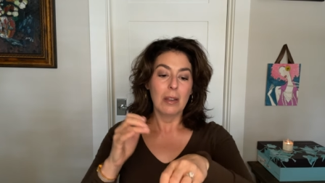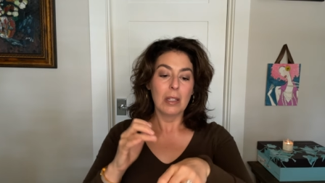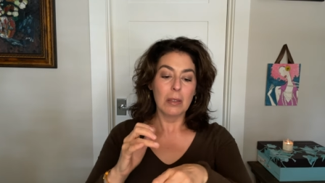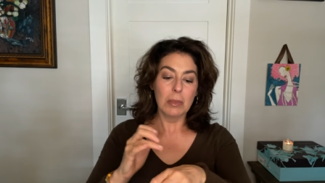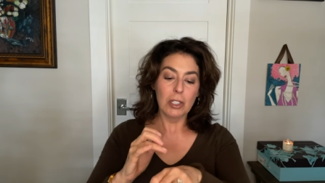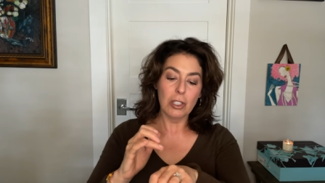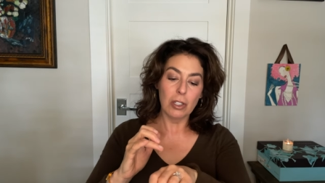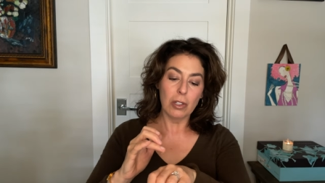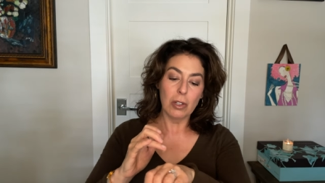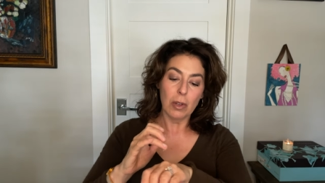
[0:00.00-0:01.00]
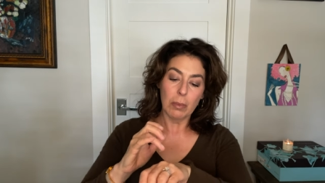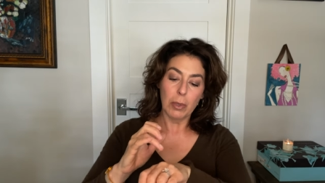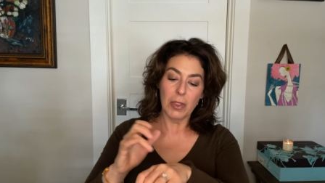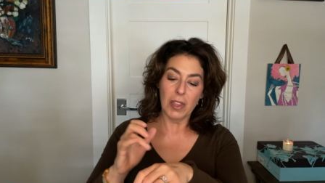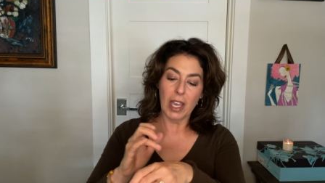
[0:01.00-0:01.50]
Let me show you. I'll
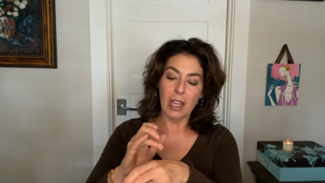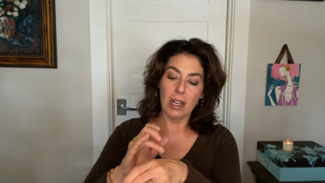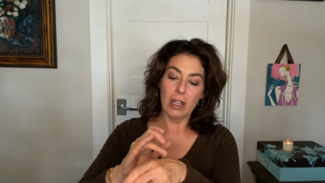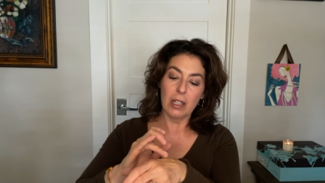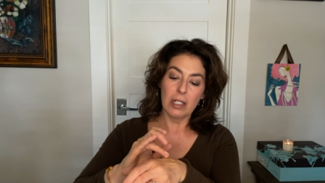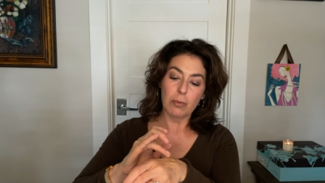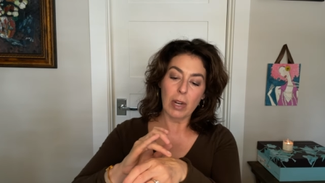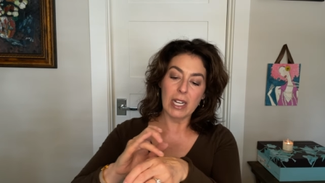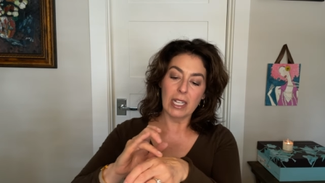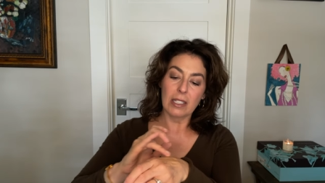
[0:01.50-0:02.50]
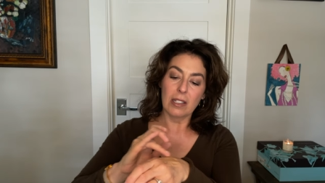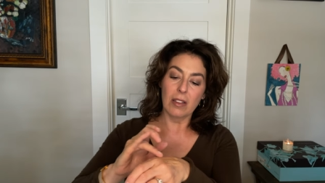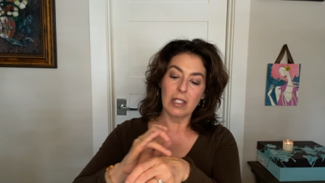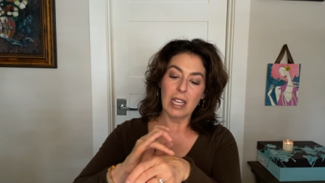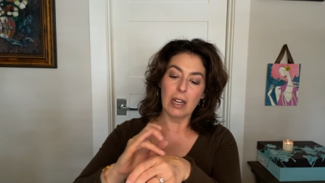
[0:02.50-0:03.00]
put that right next to
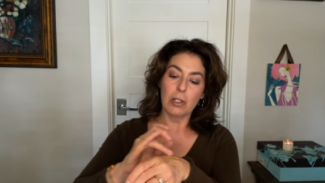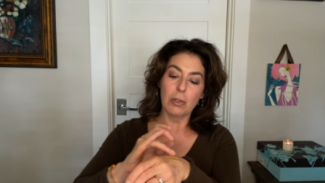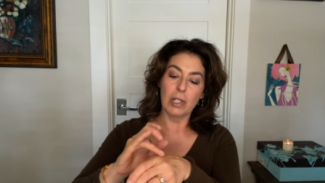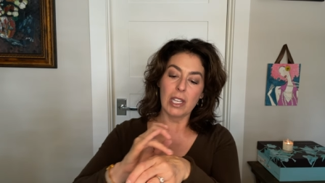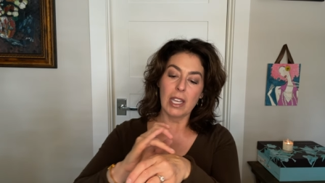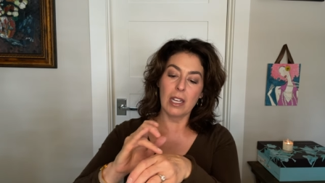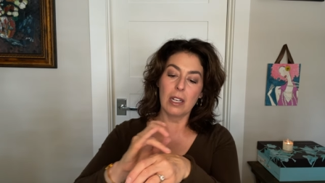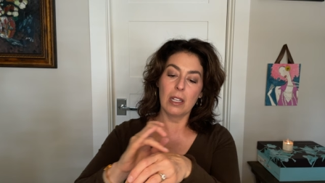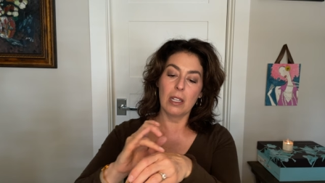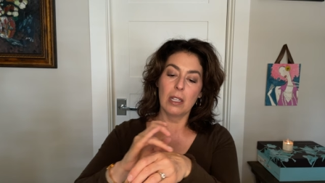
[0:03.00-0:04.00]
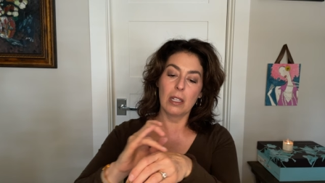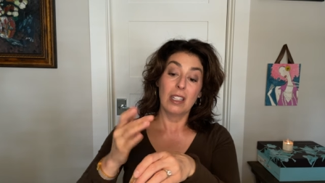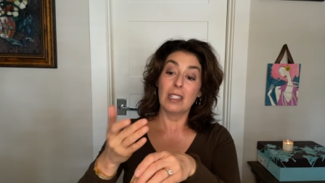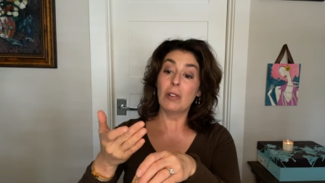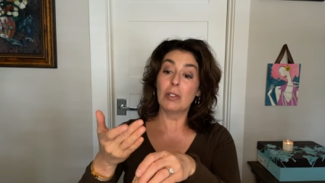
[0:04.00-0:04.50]
the Tower 28.
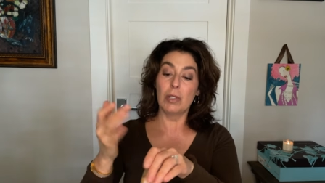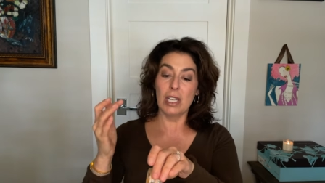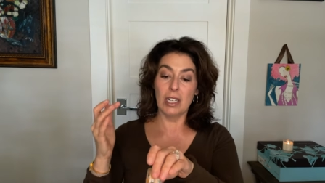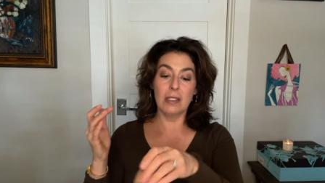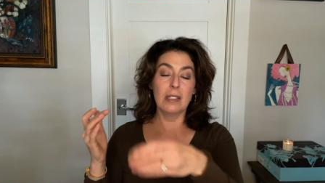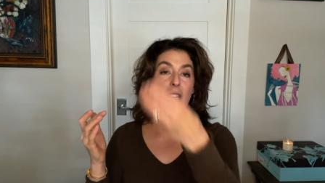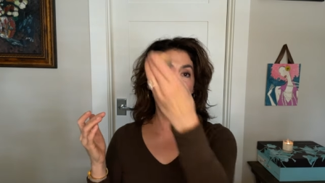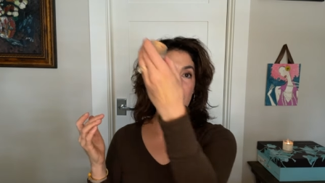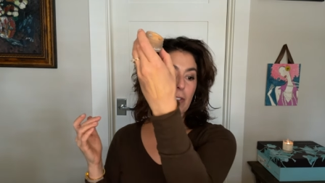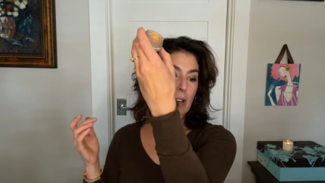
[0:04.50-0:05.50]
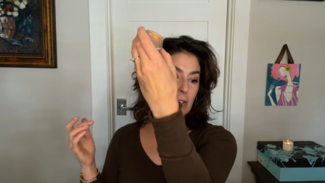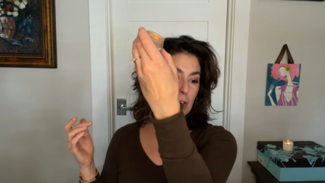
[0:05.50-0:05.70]
Tower 28 is taking forever